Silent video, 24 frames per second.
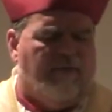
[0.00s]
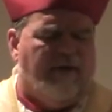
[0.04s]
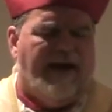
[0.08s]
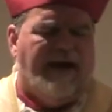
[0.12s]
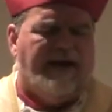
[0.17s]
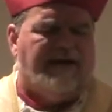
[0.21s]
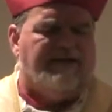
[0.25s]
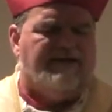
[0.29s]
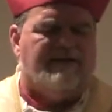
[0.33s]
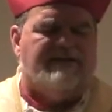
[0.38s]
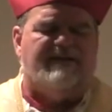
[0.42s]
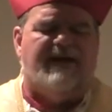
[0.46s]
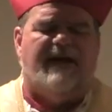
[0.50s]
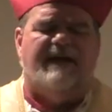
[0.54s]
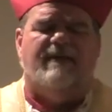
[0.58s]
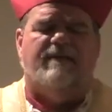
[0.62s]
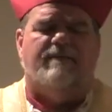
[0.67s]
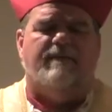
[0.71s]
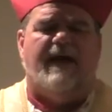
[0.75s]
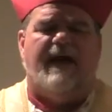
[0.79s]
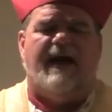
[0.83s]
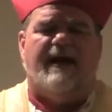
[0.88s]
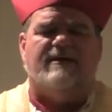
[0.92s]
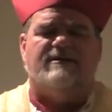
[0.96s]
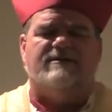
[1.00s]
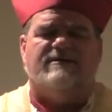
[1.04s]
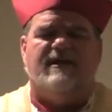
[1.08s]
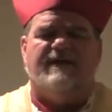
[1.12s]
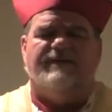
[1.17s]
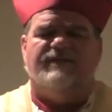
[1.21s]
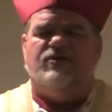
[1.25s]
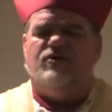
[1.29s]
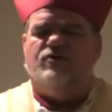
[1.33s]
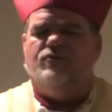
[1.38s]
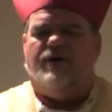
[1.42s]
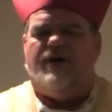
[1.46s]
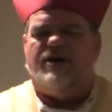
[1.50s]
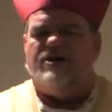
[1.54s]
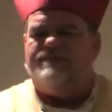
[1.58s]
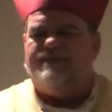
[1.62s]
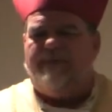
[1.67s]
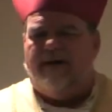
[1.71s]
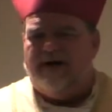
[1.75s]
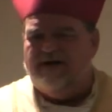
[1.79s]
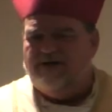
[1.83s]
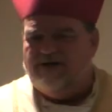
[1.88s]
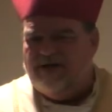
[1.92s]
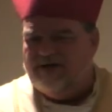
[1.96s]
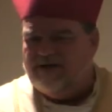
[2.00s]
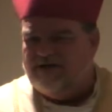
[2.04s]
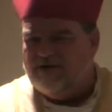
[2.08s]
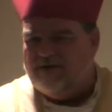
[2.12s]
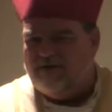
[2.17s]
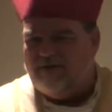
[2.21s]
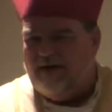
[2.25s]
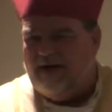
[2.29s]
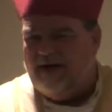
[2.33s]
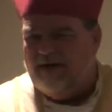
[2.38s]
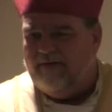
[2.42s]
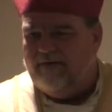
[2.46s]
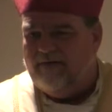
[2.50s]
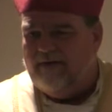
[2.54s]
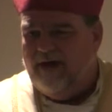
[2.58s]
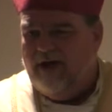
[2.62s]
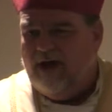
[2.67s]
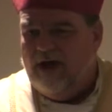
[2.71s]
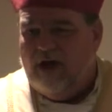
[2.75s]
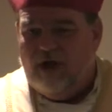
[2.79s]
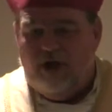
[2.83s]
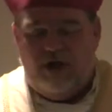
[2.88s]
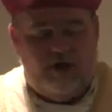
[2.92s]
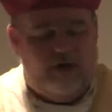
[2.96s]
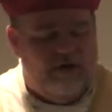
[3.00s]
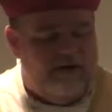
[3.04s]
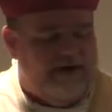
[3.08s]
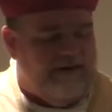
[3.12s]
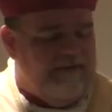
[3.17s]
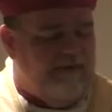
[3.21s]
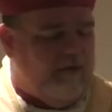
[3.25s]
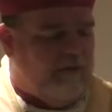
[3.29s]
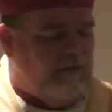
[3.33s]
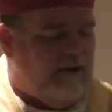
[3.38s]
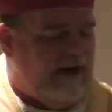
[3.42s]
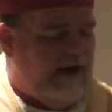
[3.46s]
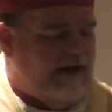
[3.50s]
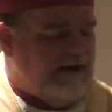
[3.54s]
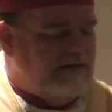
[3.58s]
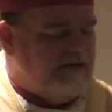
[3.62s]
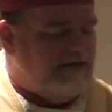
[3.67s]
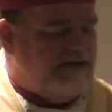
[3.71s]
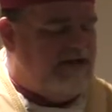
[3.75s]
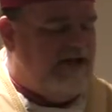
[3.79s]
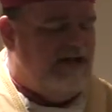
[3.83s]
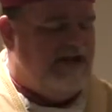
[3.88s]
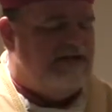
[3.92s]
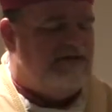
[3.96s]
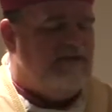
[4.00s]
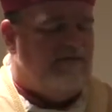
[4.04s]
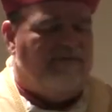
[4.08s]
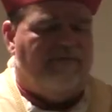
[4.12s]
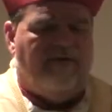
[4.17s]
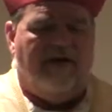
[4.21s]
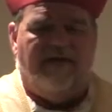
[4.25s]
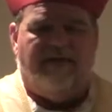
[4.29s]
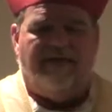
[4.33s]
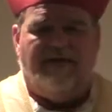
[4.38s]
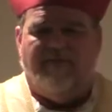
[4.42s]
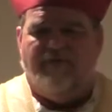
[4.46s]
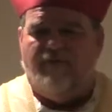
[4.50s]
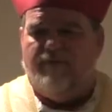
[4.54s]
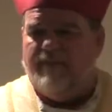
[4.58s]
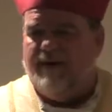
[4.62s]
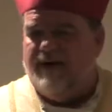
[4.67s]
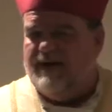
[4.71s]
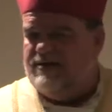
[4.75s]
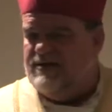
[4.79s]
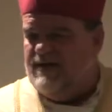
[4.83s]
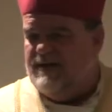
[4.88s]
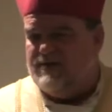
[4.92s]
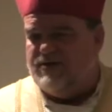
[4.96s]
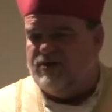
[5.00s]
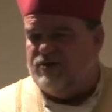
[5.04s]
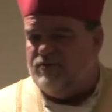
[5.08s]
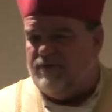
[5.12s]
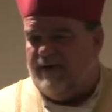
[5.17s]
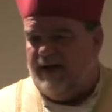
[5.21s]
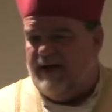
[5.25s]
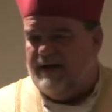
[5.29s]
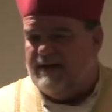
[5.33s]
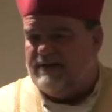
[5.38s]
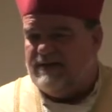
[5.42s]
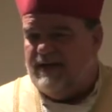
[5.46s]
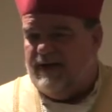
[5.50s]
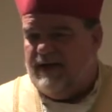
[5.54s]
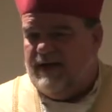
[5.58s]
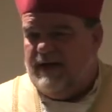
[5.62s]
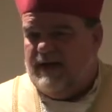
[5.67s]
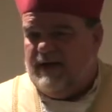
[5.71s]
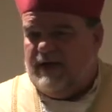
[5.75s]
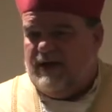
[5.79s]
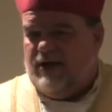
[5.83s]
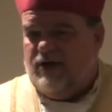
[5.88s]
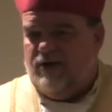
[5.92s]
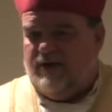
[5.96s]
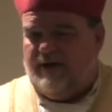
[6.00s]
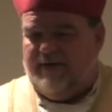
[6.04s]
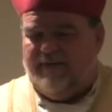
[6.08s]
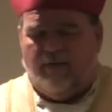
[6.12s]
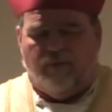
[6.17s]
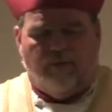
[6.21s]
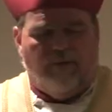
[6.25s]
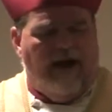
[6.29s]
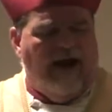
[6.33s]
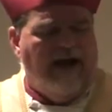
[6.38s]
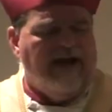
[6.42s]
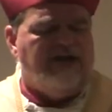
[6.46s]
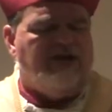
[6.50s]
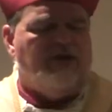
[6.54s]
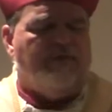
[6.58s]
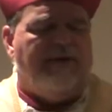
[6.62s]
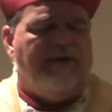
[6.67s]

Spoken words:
right to say the Mass given to us by Jesus Christ. You don't have the right to teach the faith given by Jesus Christ. You don't have the right to